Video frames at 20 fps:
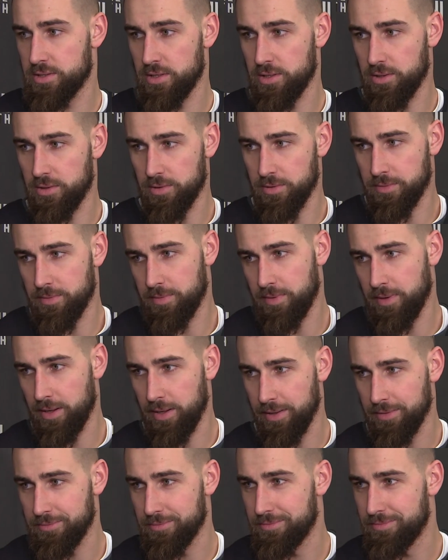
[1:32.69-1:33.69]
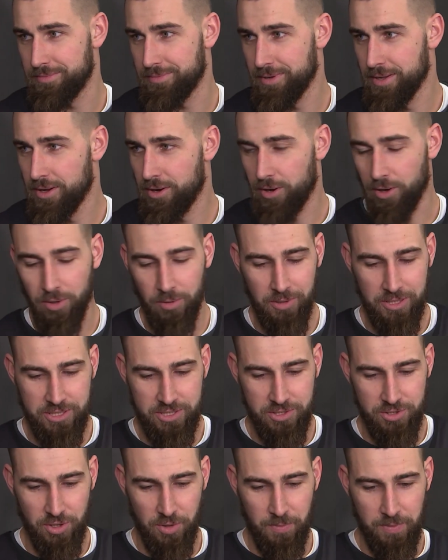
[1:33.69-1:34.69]
so I always
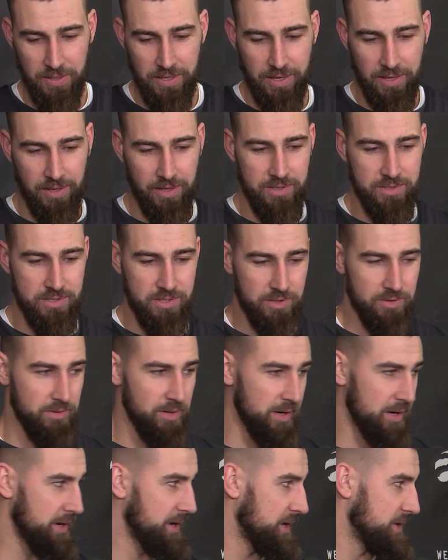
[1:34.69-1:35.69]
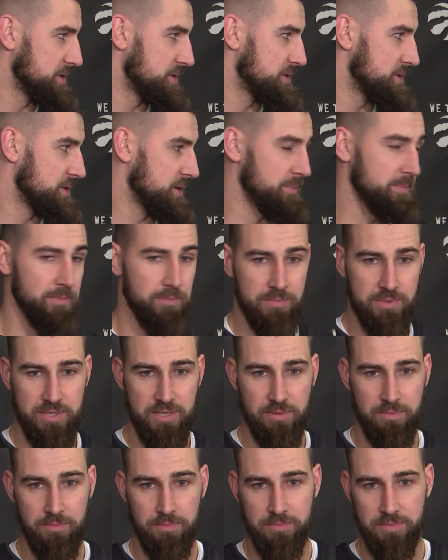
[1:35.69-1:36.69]
enjoy playing against
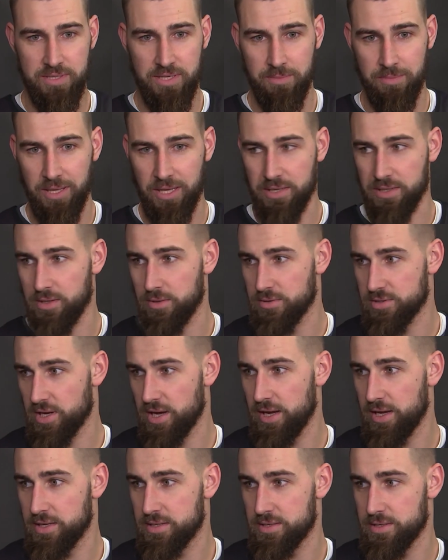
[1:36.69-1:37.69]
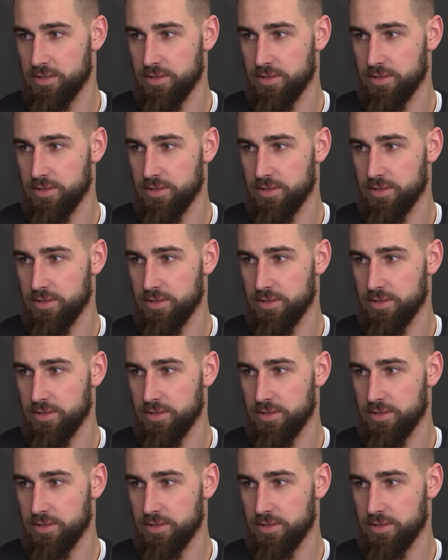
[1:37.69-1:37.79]
some like those guys.